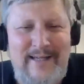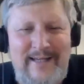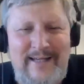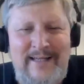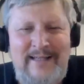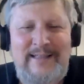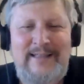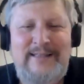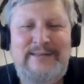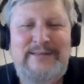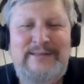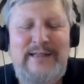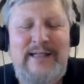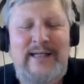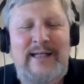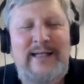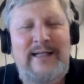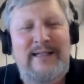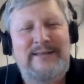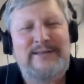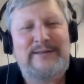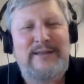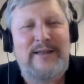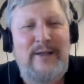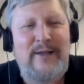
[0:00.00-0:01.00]
It is, it
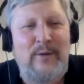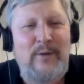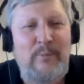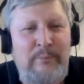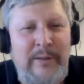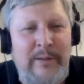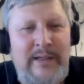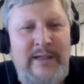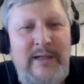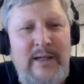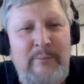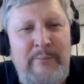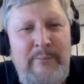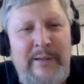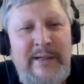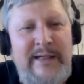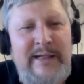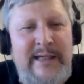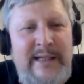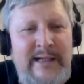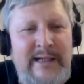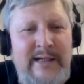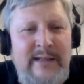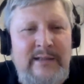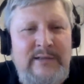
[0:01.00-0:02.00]
is, but, but
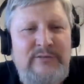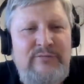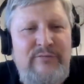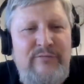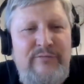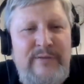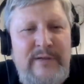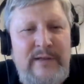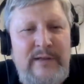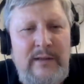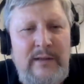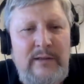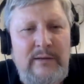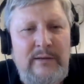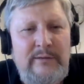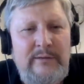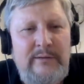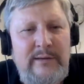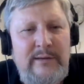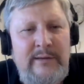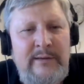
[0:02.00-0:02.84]
it is filled,